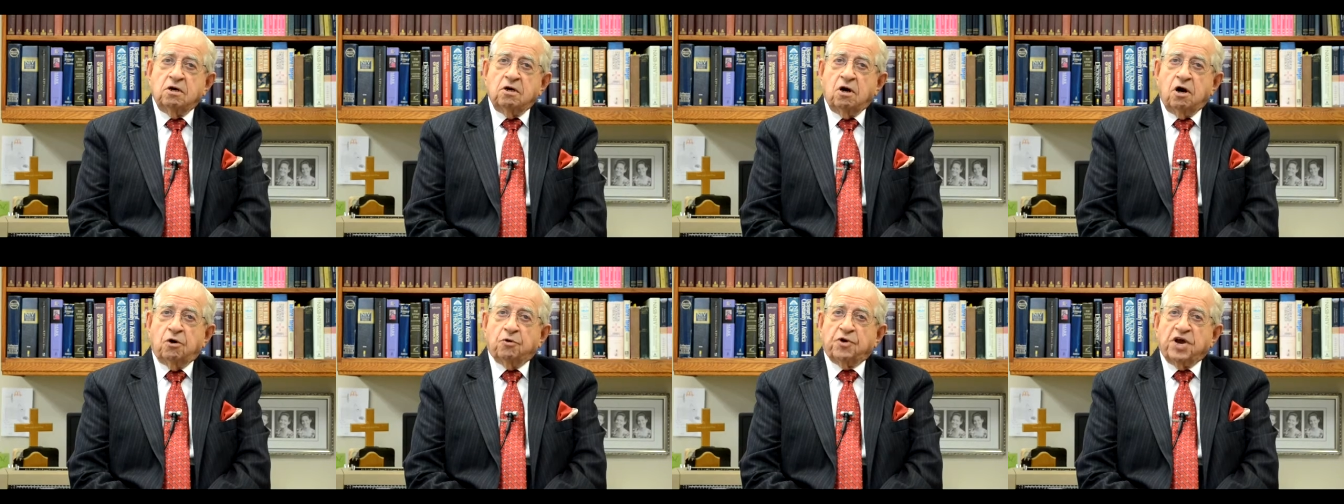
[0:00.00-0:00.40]

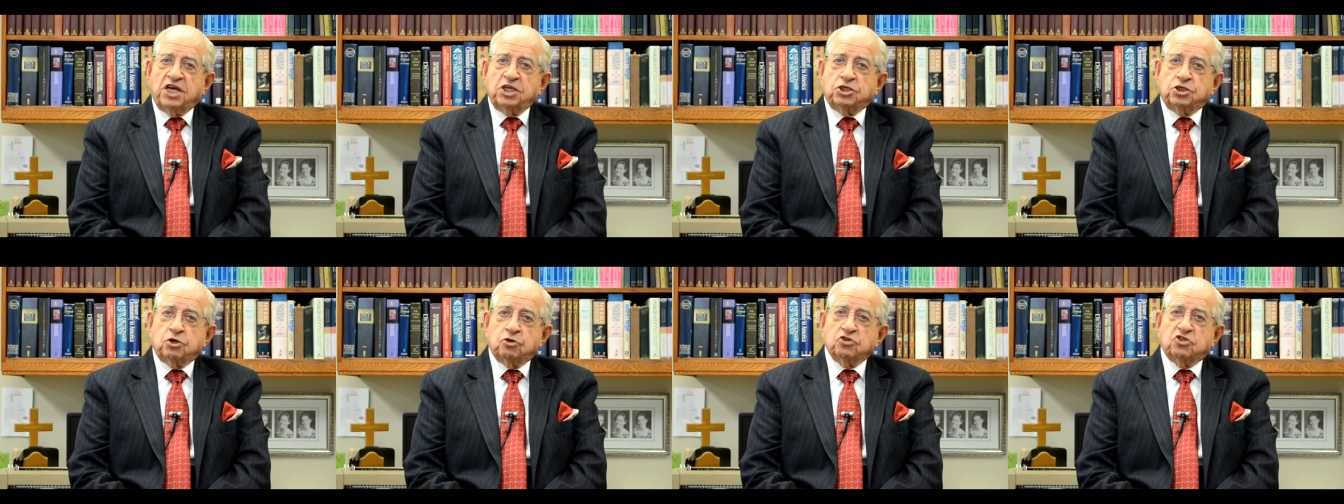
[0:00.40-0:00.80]

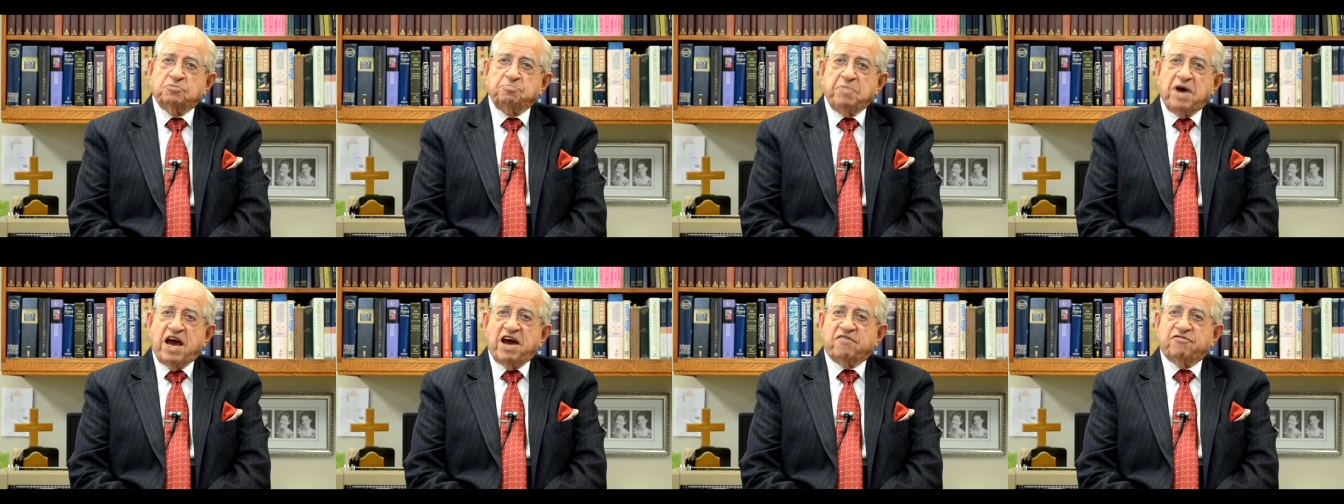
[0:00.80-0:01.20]
Horatio
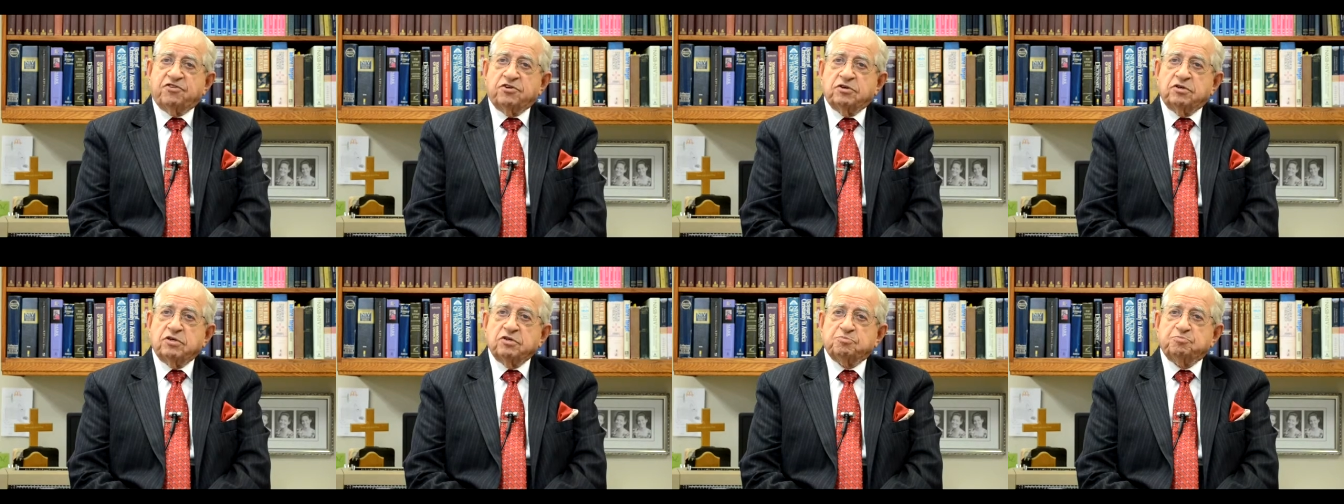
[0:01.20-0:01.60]

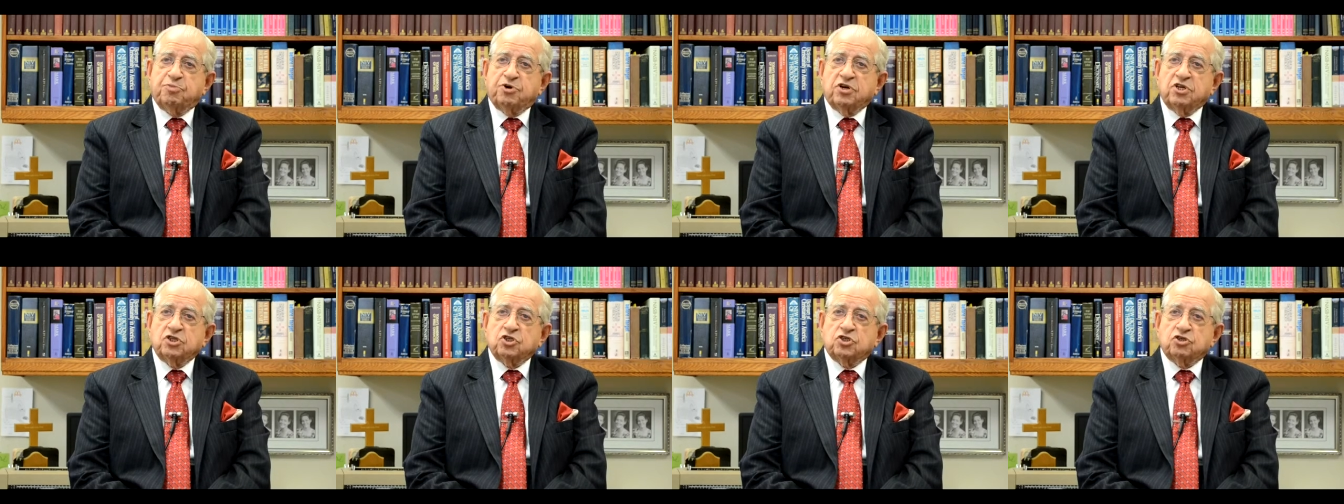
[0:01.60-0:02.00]
Spafford has
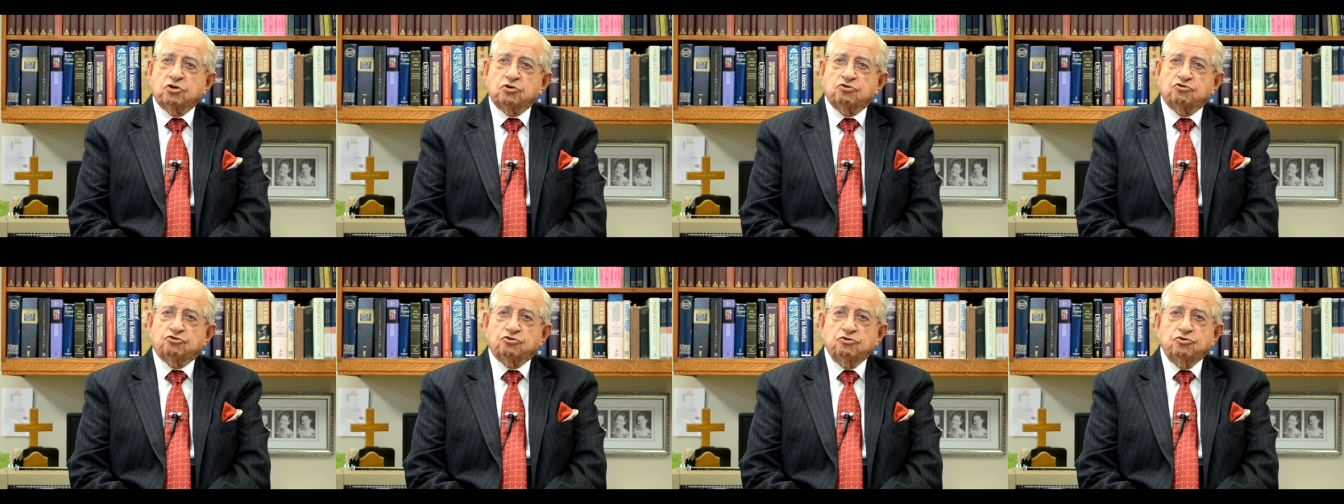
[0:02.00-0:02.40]
put it so
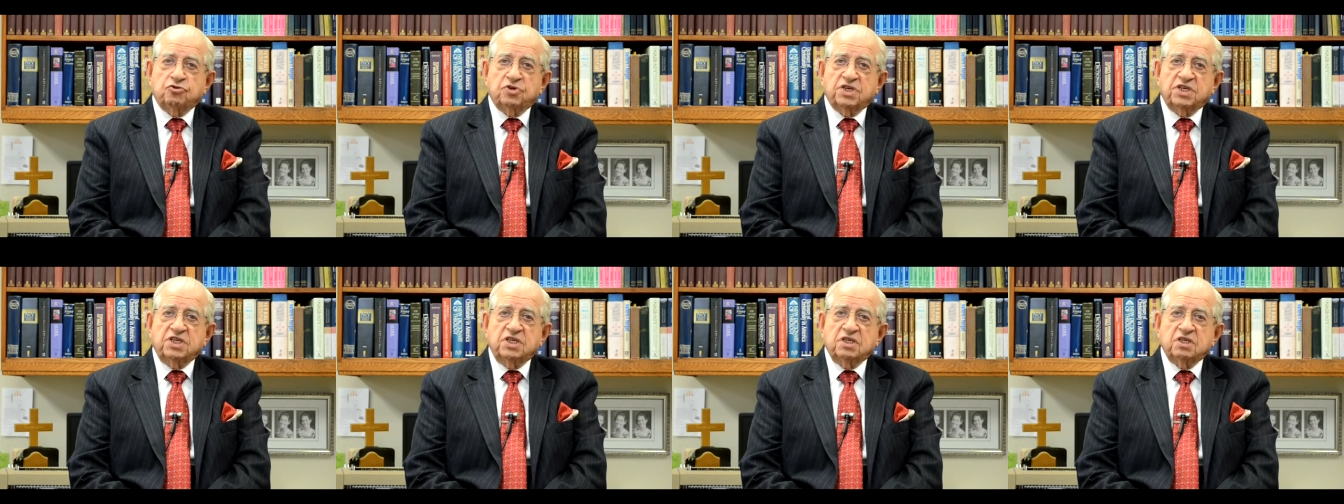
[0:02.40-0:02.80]

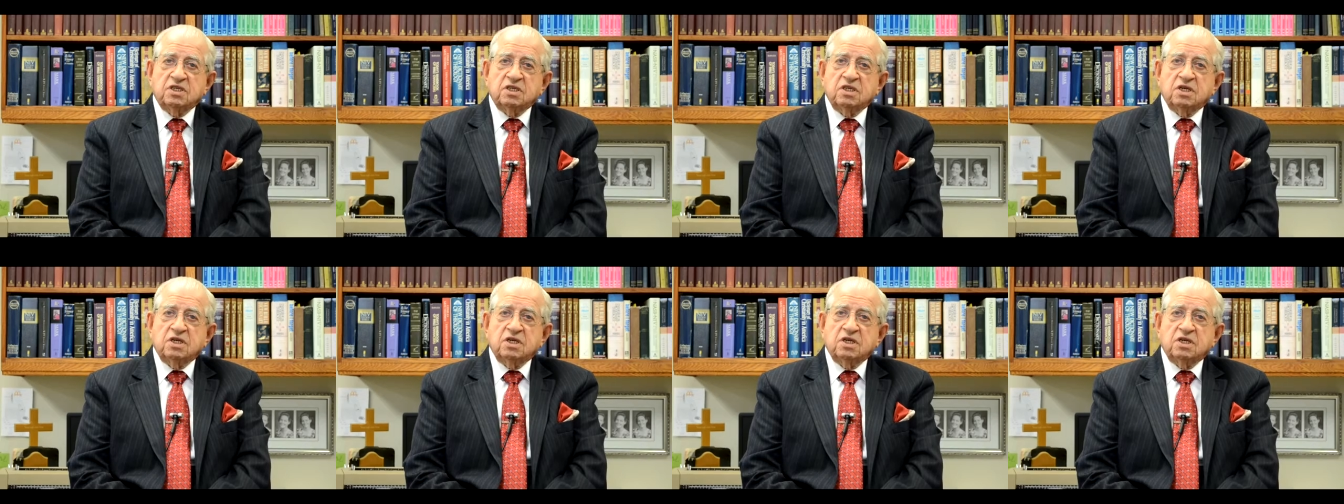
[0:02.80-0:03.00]
truly.